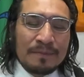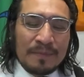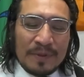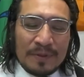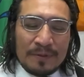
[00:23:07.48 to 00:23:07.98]

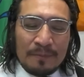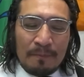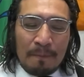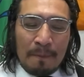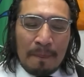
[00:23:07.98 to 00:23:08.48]
you know,
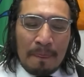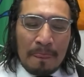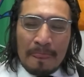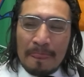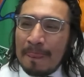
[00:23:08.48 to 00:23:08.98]

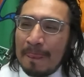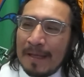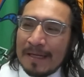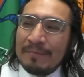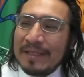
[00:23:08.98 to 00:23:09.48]

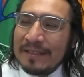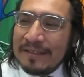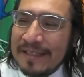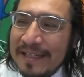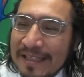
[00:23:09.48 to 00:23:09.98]
like, I mean,
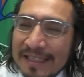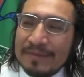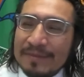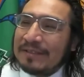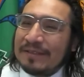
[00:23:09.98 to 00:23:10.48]
today, like, I'm
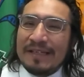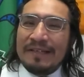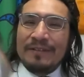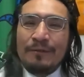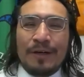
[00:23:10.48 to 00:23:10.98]
just
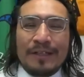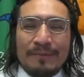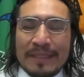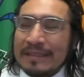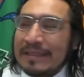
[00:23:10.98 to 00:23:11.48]
having water,
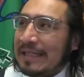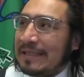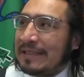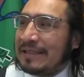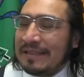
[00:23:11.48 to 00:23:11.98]
but
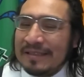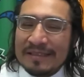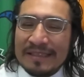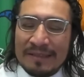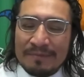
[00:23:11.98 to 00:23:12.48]

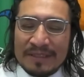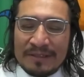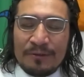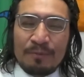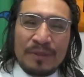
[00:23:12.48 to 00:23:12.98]
I'm just
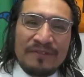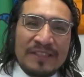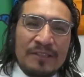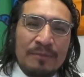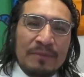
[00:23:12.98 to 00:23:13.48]
so
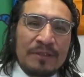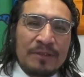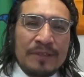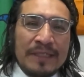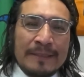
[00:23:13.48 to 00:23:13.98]
privileged to be able to
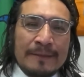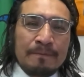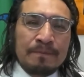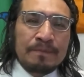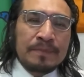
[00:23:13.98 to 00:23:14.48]
do that.
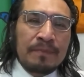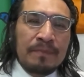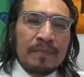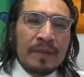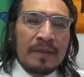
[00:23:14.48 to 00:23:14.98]

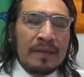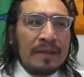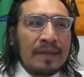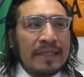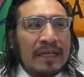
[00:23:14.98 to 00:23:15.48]

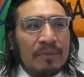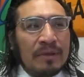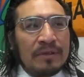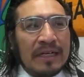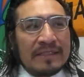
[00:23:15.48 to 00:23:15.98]
And I
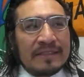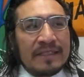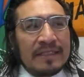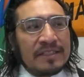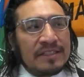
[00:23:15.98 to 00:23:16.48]
remember
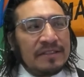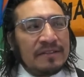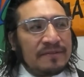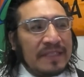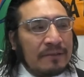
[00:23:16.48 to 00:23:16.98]
asking the
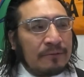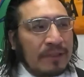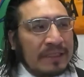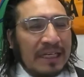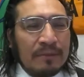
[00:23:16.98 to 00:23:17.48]
chief that one
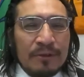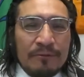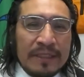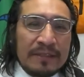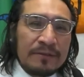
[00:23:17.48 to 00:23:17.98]
time we
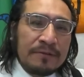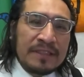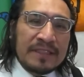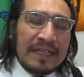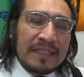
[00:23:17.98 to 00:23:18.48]
went to
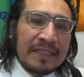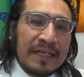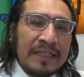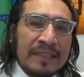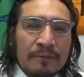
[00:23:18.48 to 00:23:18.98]

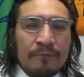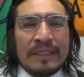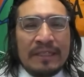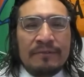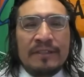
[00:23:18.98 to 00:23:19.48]
Niskandaga, and then when
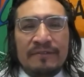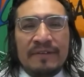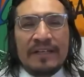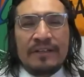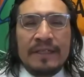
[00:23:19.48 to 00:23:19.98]
they were
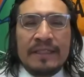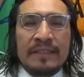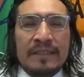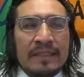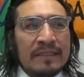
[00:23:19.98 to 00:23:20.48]
evacuated,
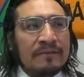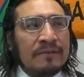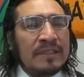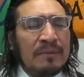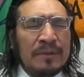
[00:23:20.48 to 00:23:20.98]
there
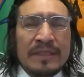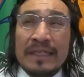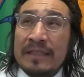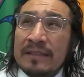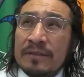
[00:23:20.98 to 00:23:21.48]
were about, I
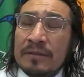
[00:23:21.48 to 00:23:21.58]
think,